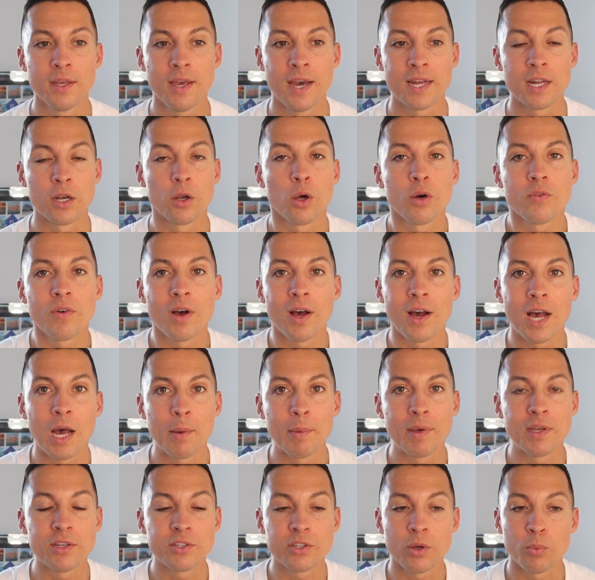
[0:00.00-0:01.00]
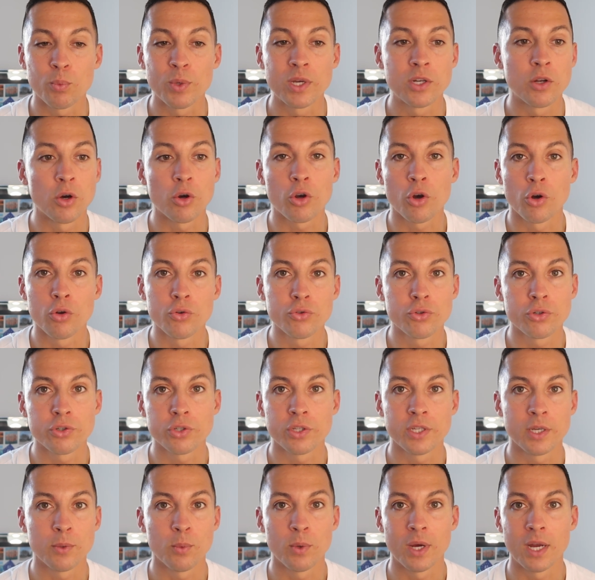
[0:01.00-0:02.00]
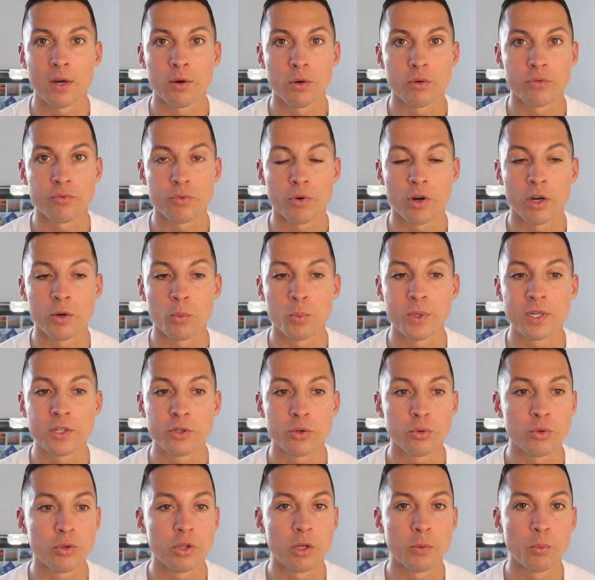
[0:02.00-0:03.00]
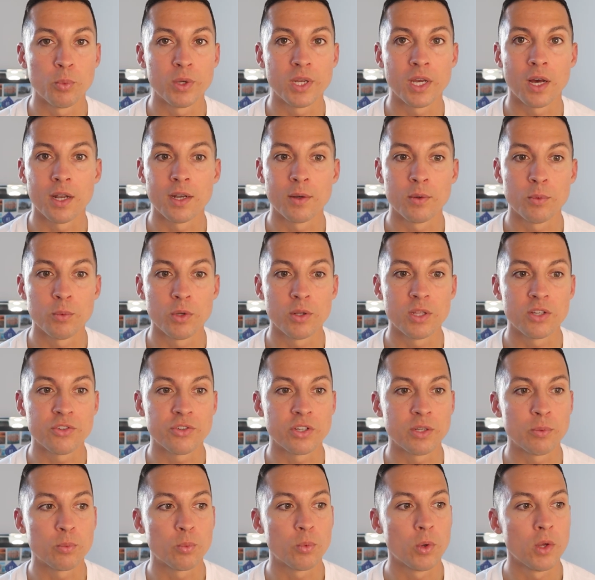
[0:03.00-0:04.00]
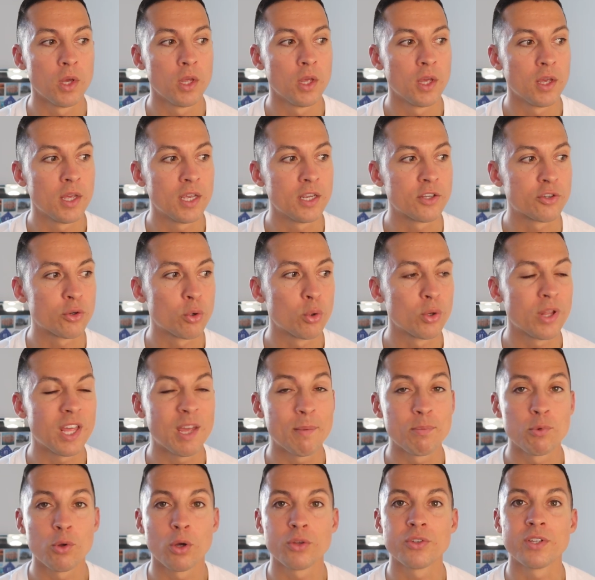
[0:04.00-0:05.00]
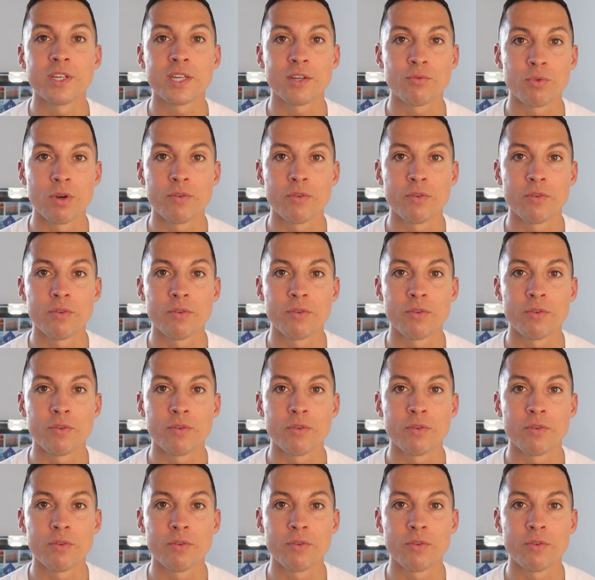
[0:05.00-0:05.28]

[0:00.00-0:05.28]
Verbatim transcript: And a lot of our habits we're not consciously aware of, right? We do them, we are literally, it's called Hypnotic